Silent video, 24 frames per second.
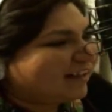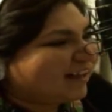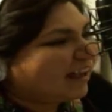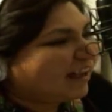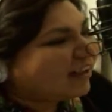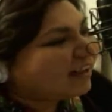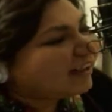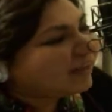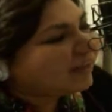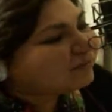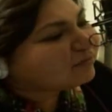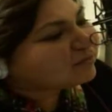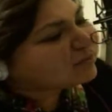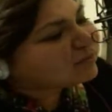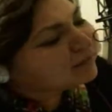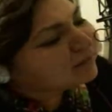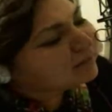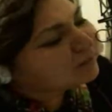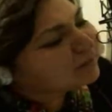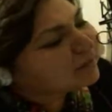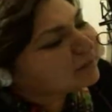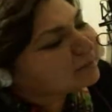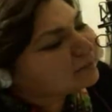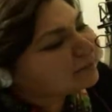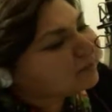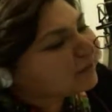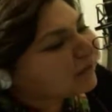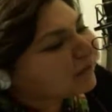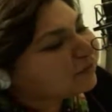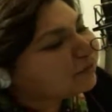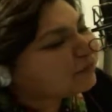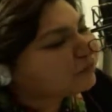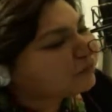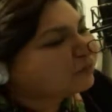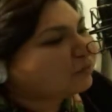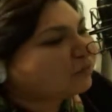I have something
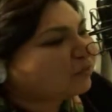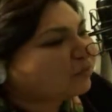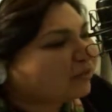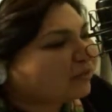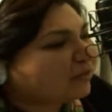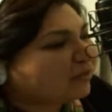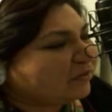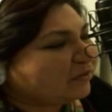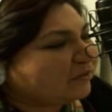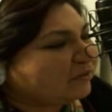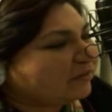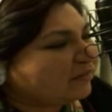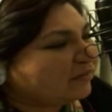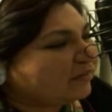better for you.